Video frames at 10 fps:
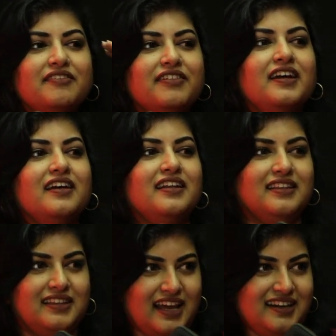be
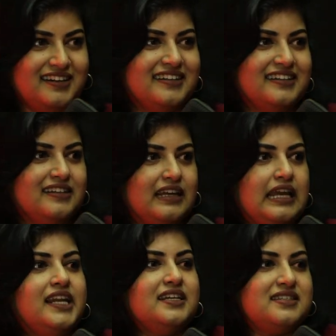that
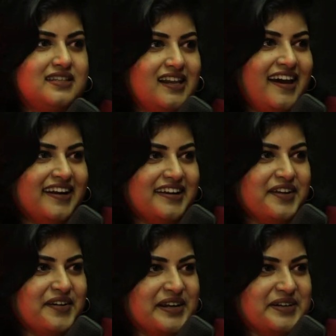it is still under
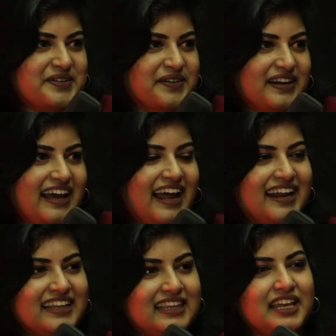your control. And
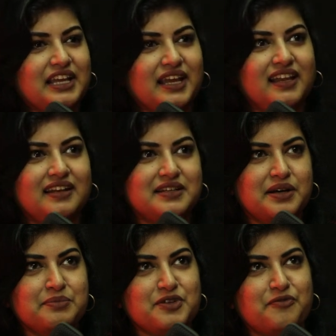I think in
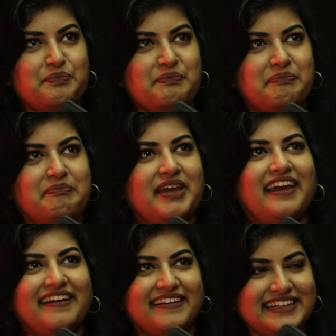terms of
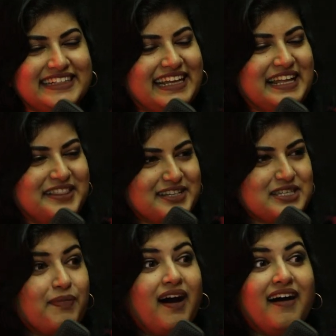parenting in this
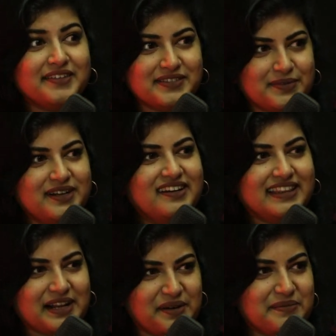part of the world in
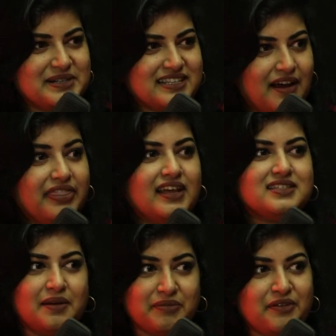the global south that's
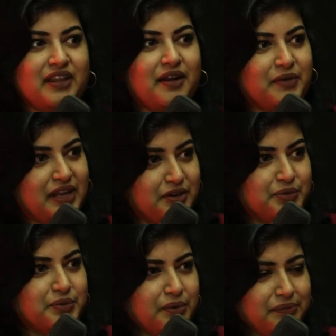something that we
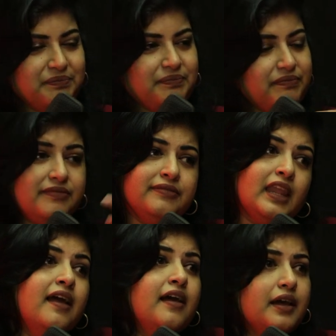do
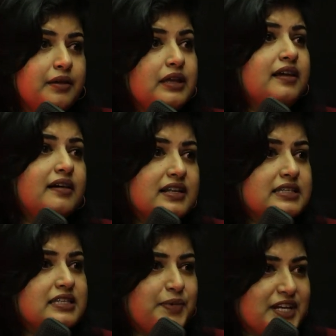girls
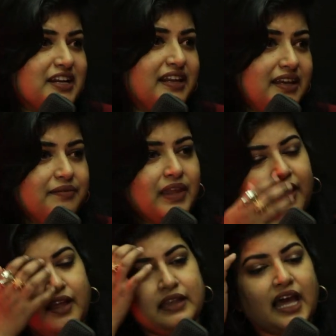especially
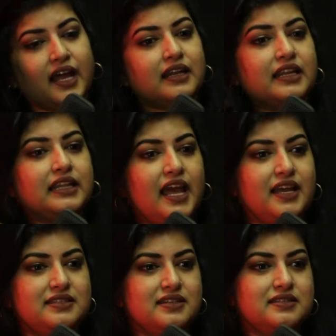that there
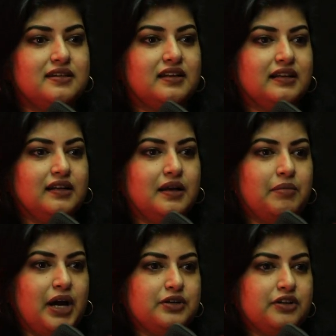is a certain
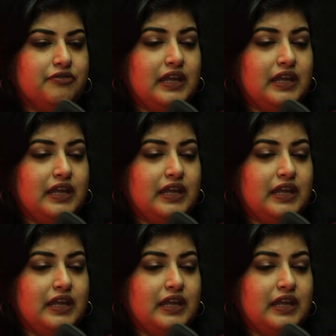amount of